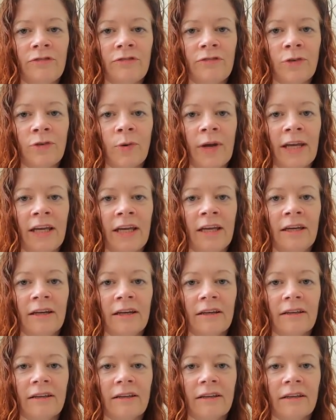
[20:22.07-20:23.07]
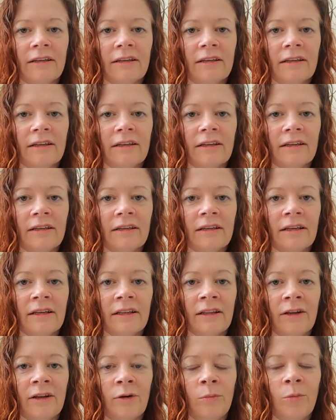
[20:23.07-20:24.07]
free, a
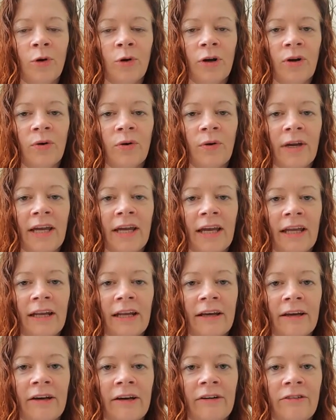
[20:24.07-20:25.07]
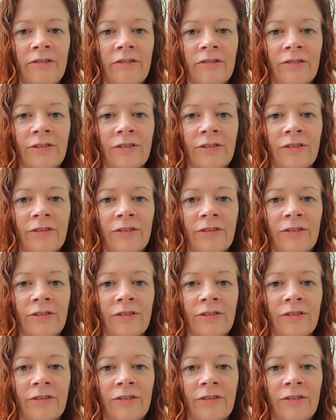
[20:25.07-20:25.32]
little more creative,